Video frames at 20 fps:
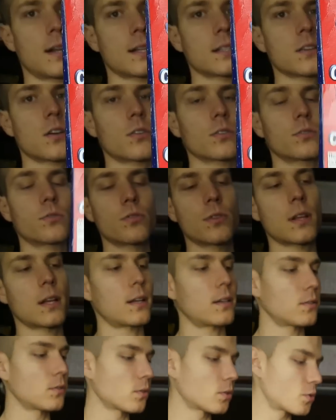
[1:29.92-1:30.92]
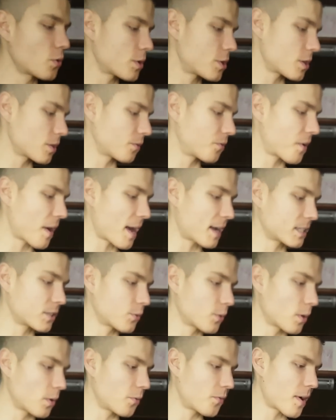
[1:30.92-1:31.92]
Let's go to the nutrition facts
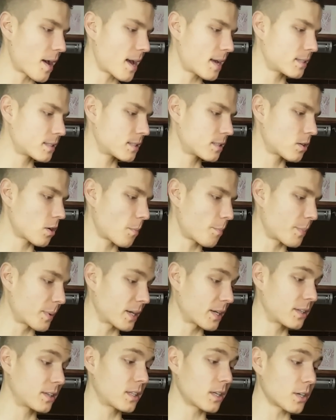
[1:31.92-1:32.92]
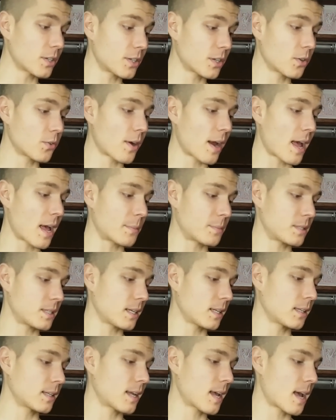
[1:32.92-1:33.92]
real fast. So per 30 grams
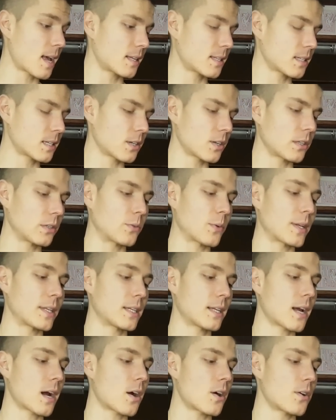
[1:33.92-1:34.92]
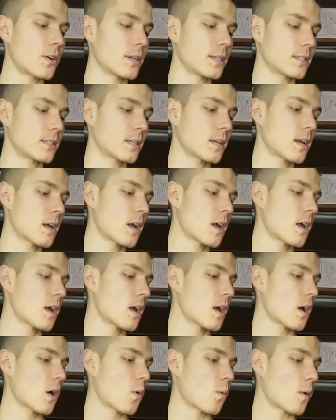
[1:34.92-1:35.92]
it has 120 calories,
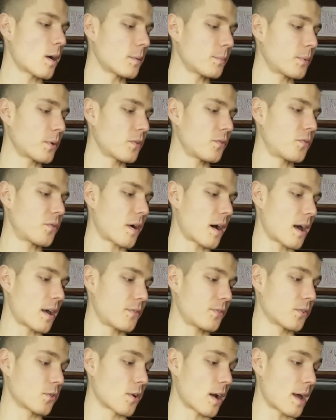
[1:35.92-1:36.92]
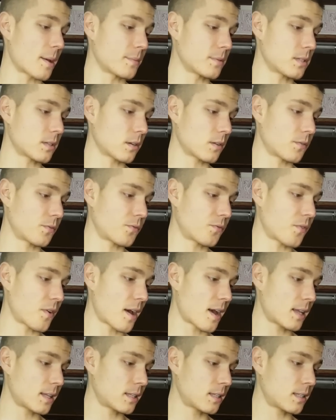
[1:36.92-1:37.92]
1.5 grams of
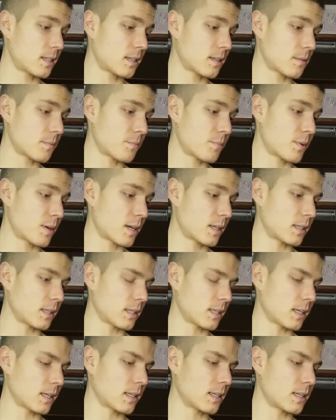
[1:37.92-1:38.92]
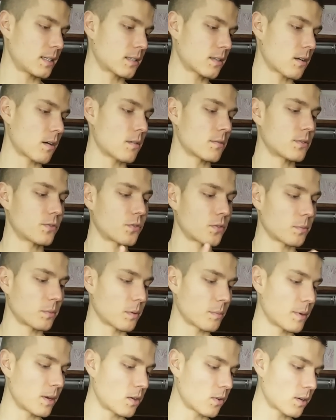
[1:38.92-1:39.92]
fat, but I think this comes from
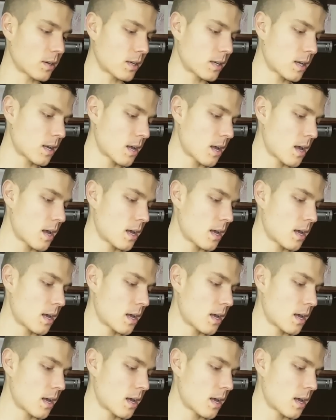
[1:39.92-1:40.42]
the milk,